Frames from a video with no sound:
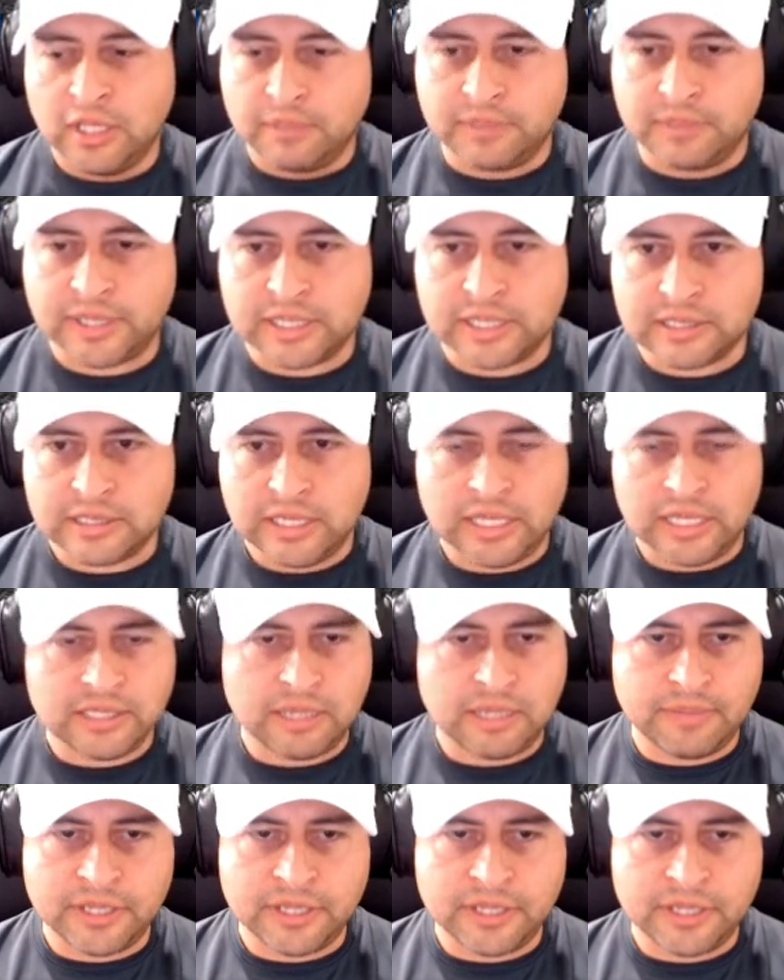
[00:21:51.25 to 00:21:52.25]
Because as I
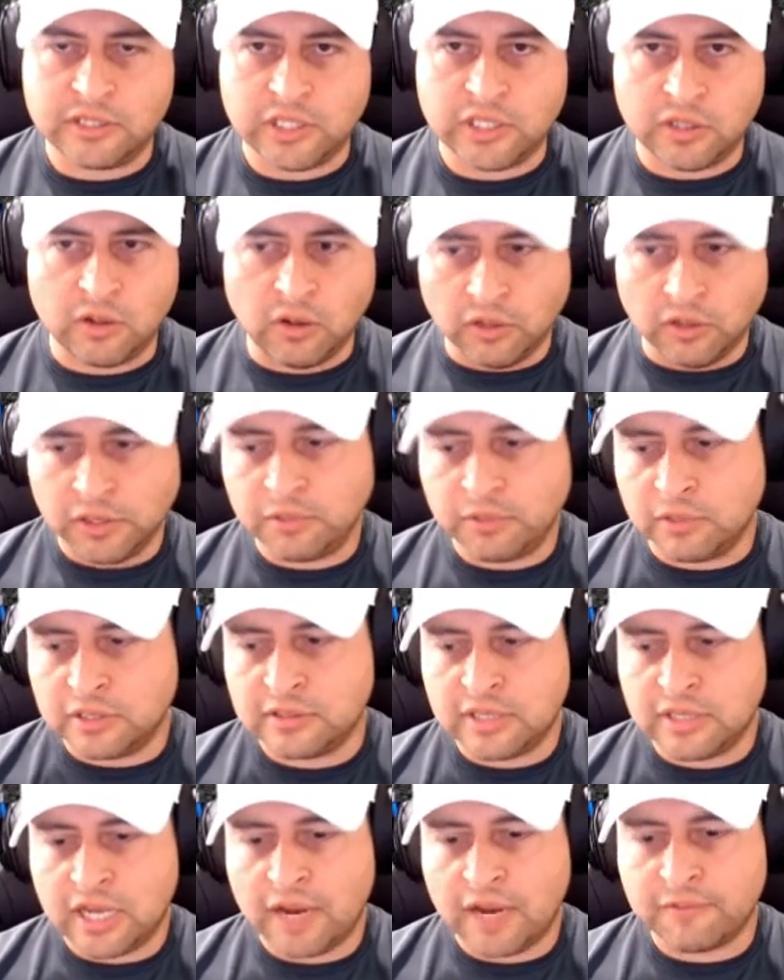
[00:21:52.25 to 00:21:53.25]
mentioned, the only ones
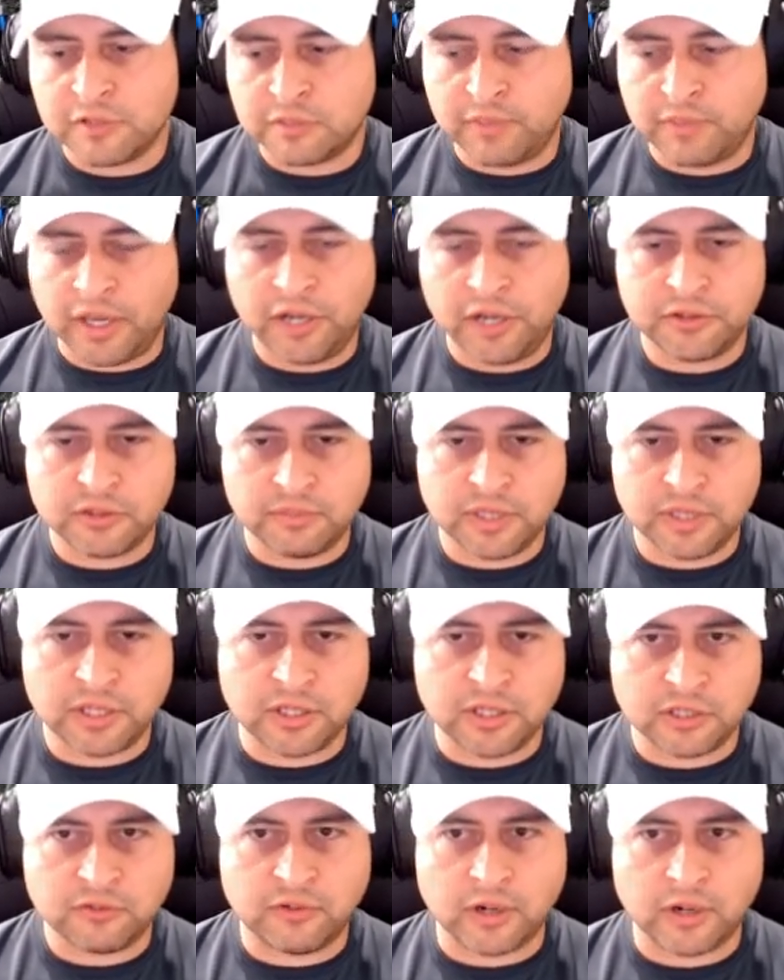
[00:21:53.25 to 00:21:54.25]
that have responded to me
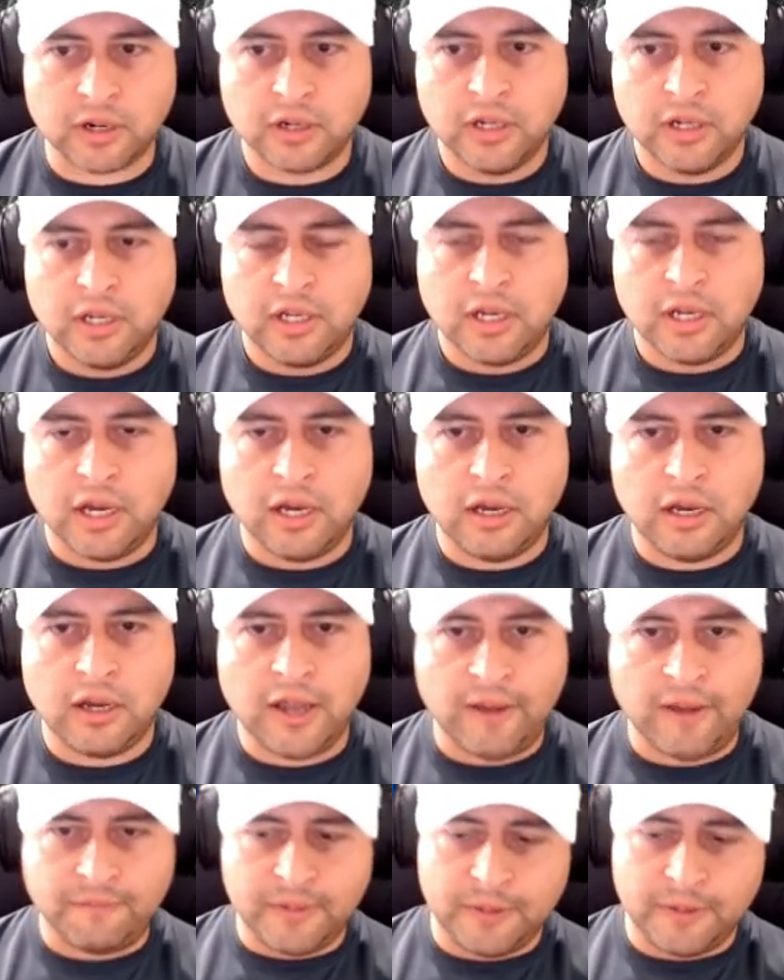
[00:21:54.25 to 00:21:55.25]
thus far
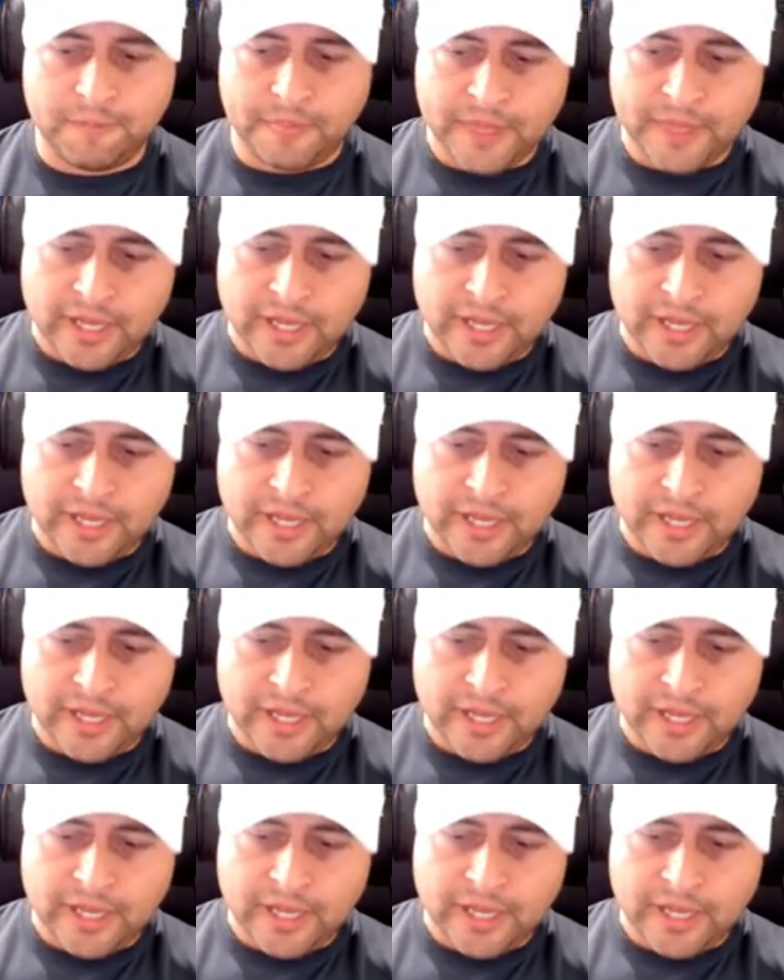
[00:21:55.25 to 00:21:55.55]
have been